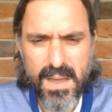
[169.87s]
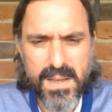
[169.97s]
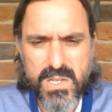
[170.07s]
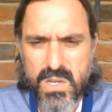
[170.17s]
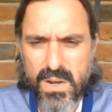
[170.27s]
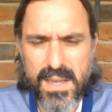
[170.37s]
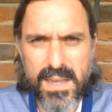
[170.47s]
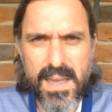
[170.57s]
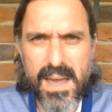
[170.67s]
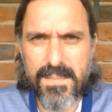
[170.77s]

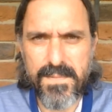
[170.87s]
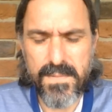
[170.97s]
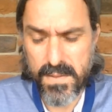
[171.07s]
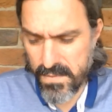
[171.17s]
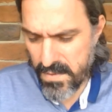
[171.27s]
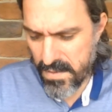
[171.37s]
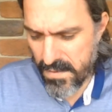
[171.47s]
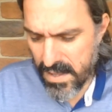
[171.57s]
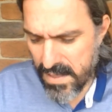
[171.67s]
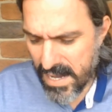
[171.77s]
Certainly, the
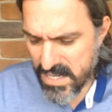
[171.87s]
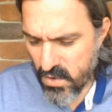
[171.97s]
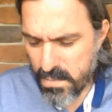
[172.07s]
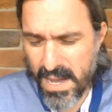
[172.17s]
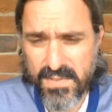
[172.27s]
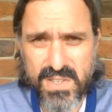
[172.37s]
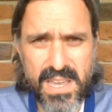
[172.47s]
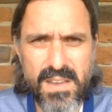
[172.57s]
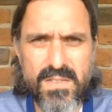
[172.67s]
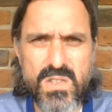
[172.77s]
last few puffs
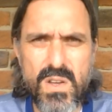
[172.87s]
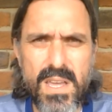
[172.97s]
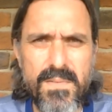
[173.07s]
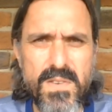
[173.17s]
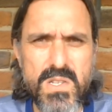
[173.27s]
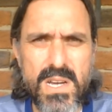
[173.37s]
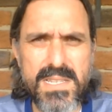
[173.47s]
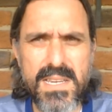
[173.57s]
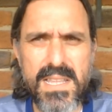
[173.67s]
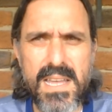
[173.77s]
there are certainly
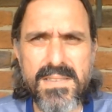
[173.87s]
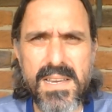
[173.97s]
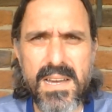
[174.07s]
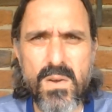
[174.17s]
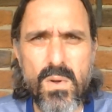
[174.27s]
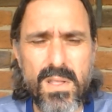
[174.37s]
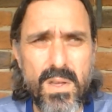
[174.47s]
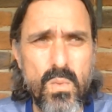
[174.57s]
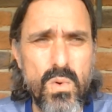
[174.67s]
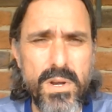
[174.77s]
emphasising that
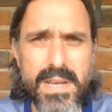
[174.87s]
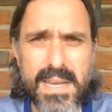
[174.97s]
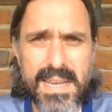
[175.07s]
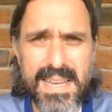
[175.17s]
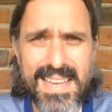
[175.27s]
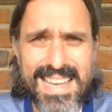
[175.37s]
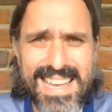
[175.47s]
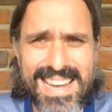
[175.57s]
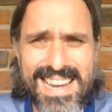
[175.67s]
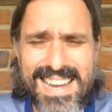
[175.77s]
quality wood
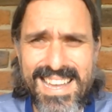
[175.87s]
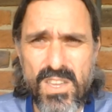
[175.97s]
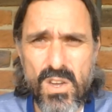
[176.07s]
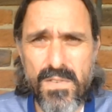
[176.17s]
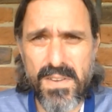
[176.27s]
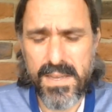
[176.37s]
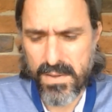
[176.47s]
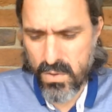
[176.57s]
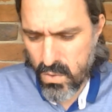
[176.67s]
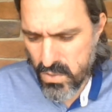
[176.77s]
and coffee
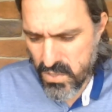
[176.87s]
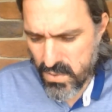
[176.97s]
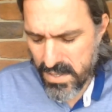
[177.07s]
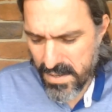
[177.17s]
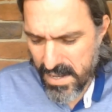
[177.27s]
core to it.